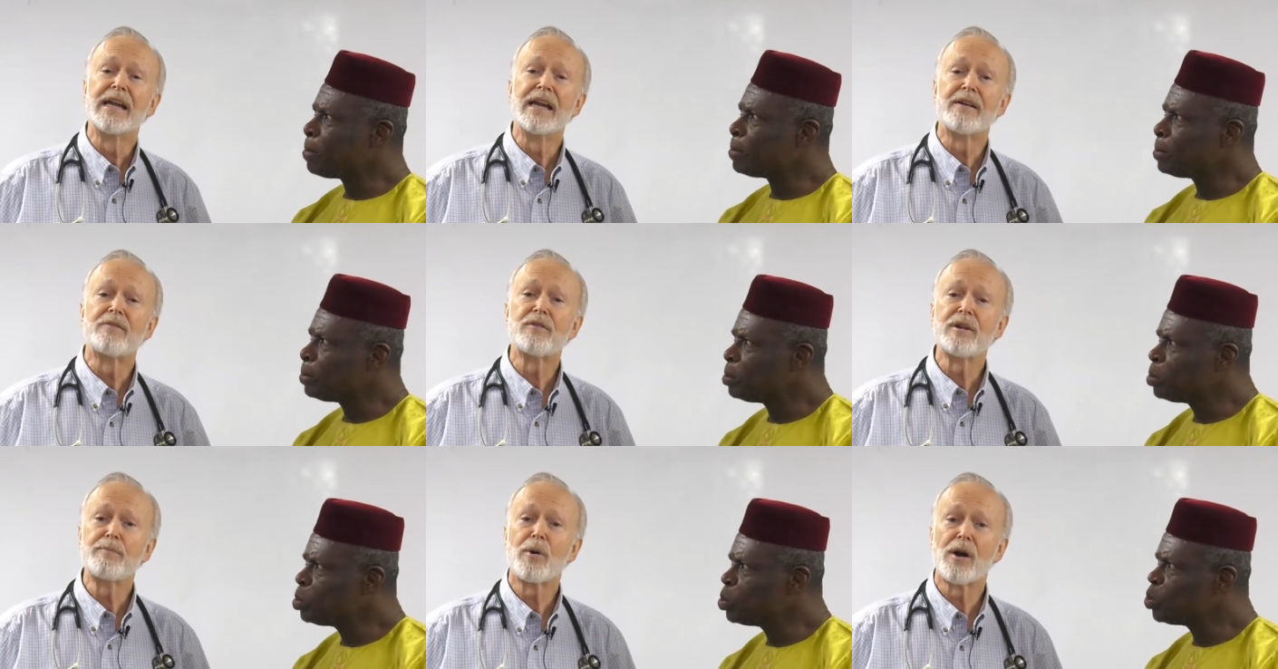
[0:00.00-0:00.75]

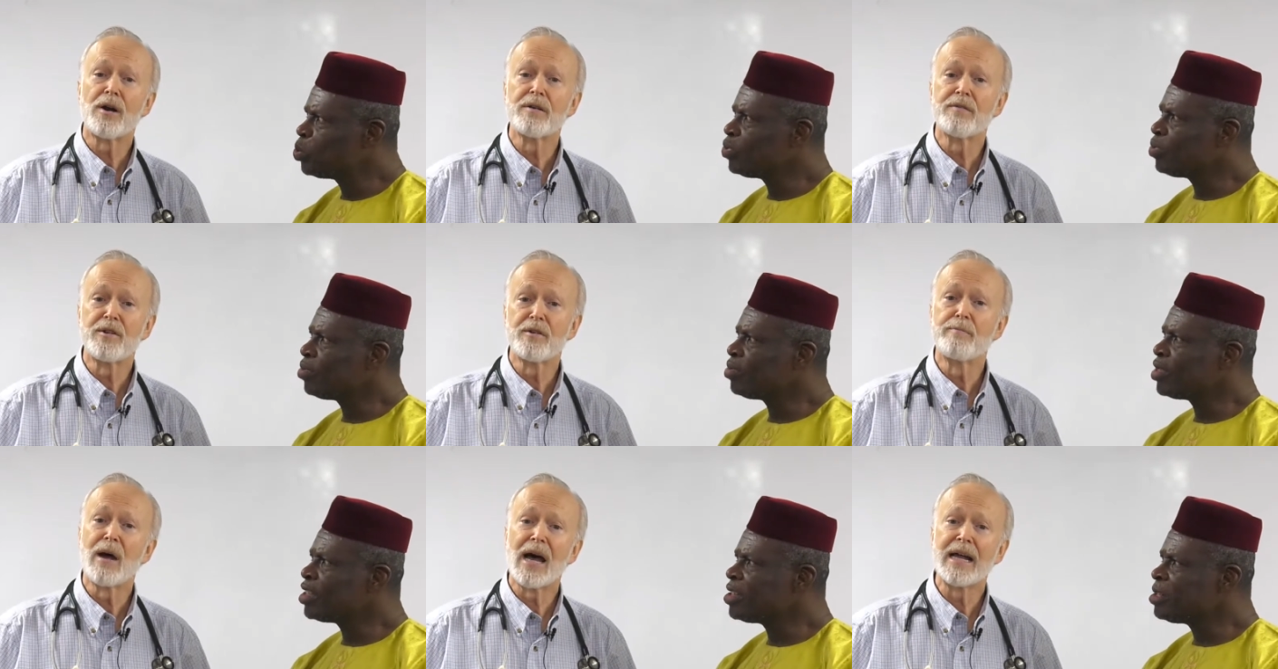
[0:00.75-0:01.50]
Speaker 1: every part of your
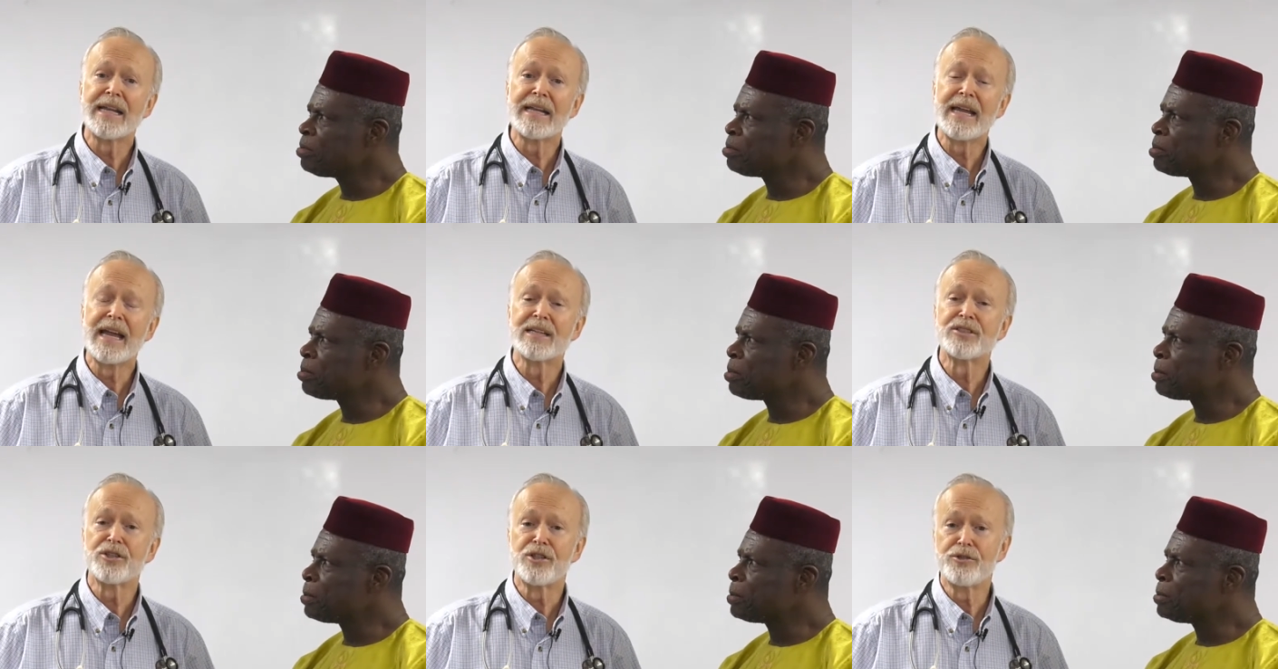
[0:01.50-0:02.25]
body
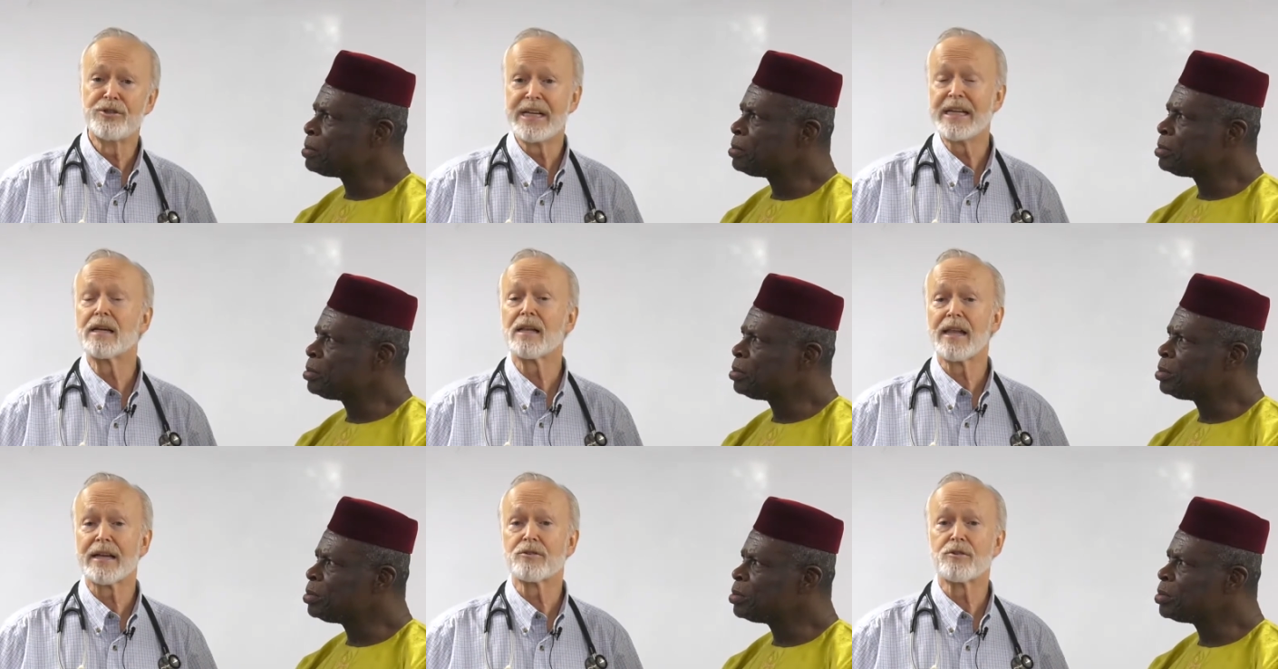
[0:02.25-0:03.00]
has a unique
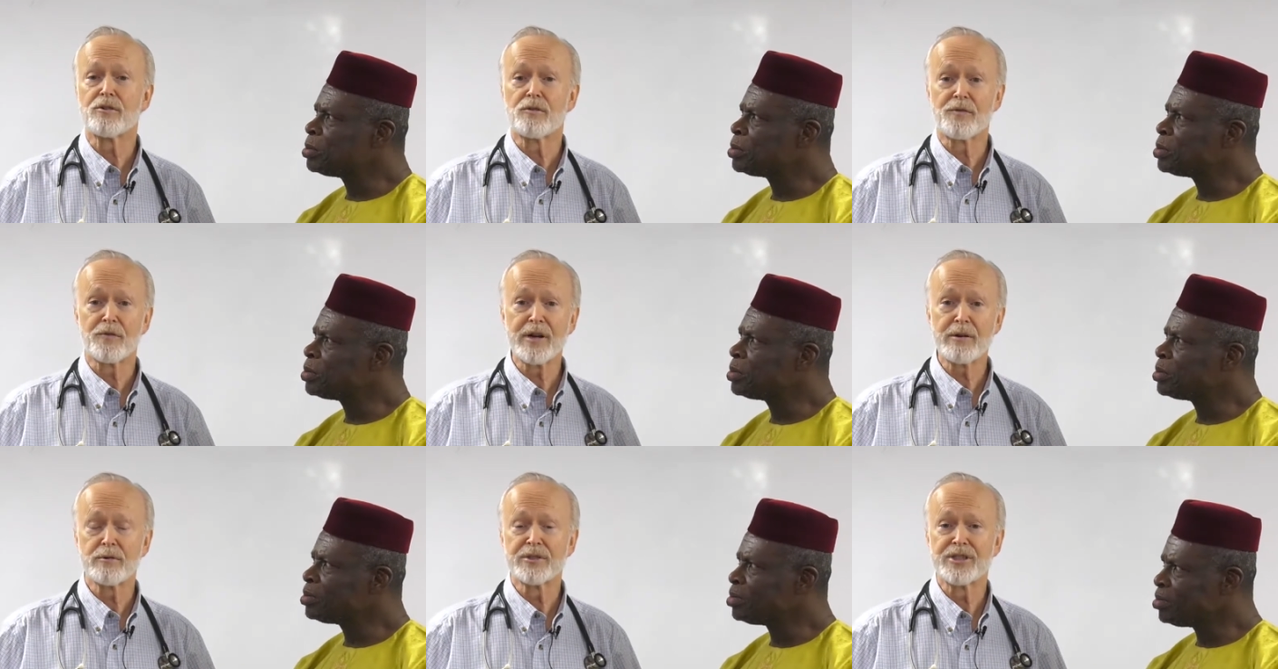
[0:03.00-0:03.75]
electrical
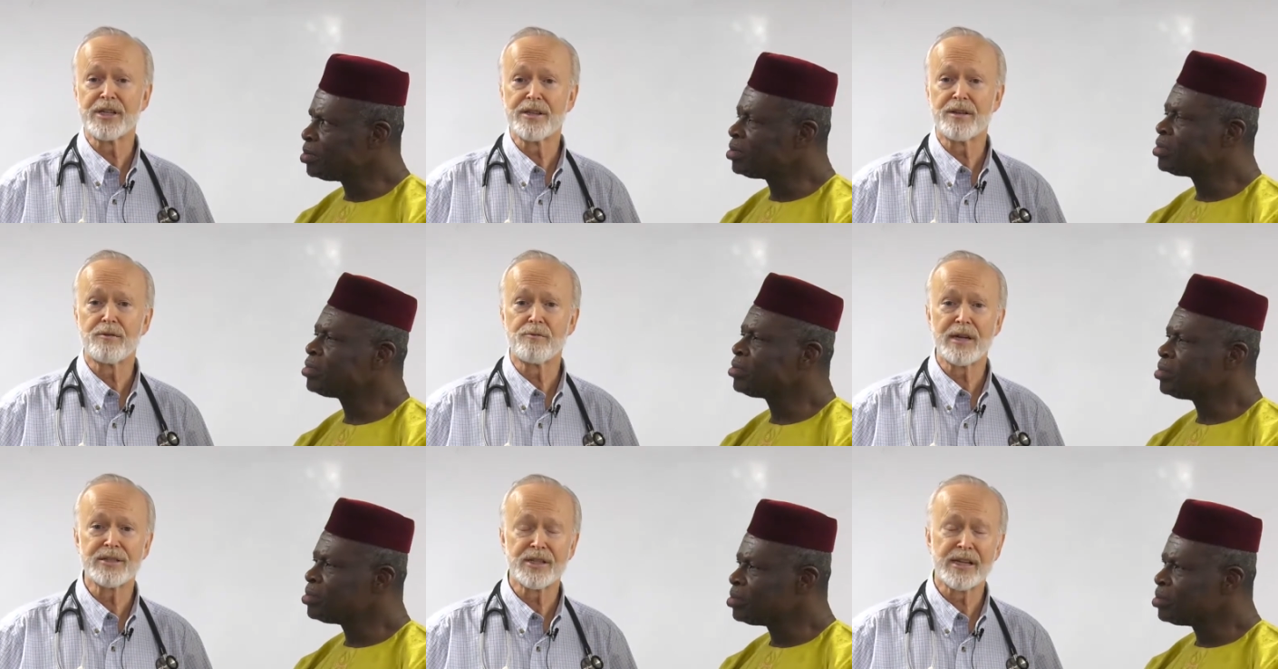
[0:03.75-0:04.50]
frequency that it
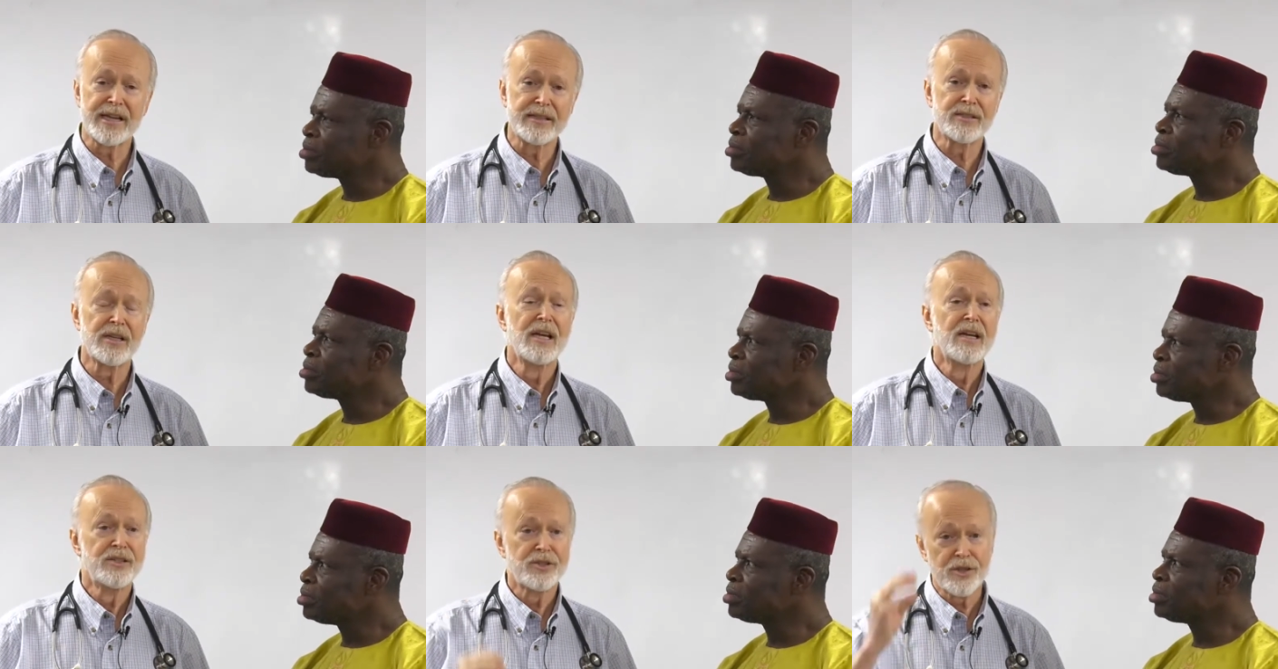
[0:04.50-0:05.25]
resonates.
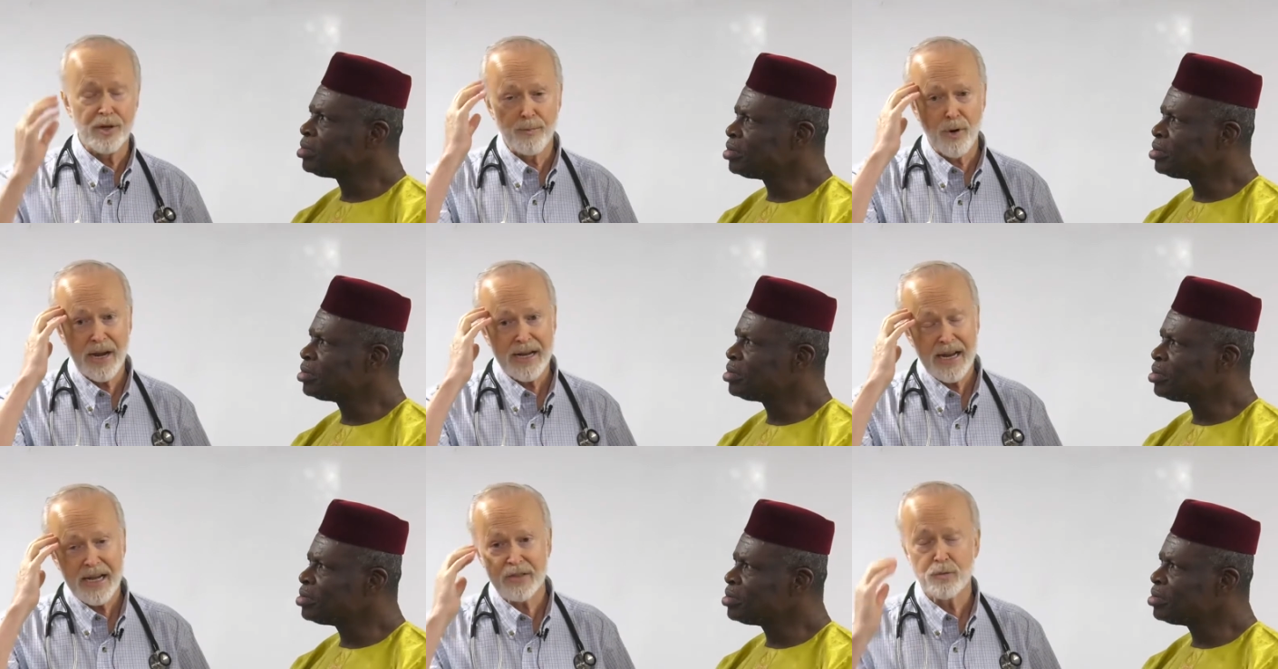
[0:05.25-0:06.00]
So your brain
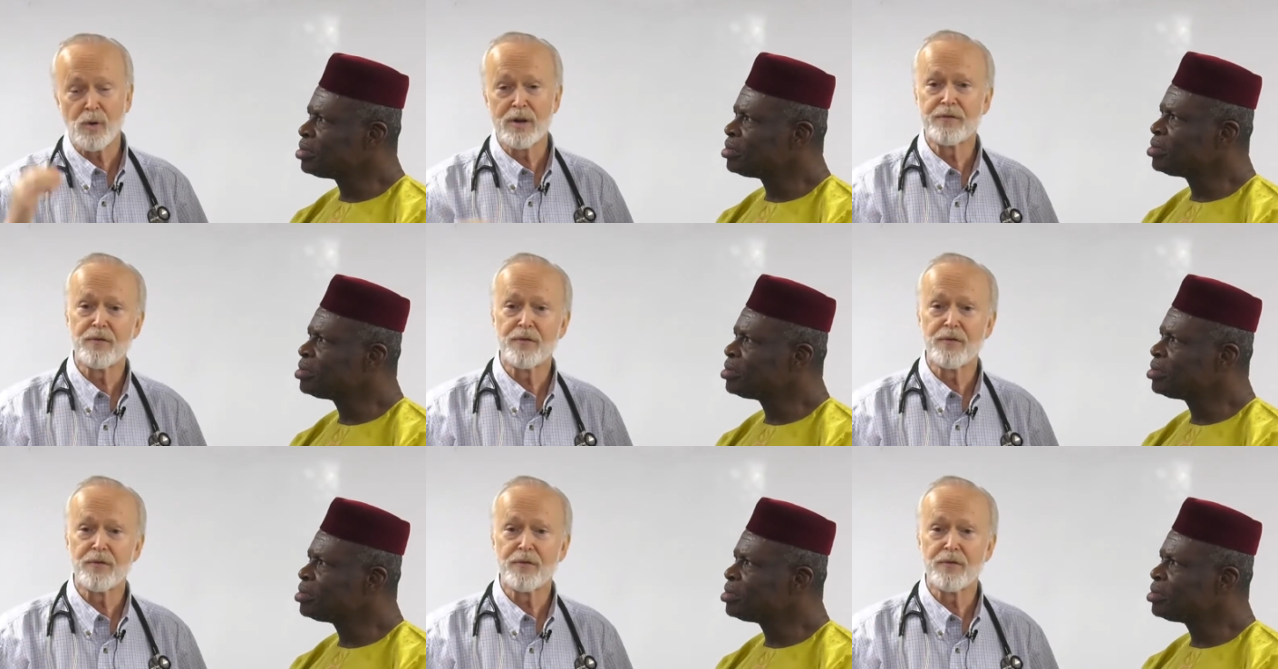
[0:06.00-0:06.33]
has one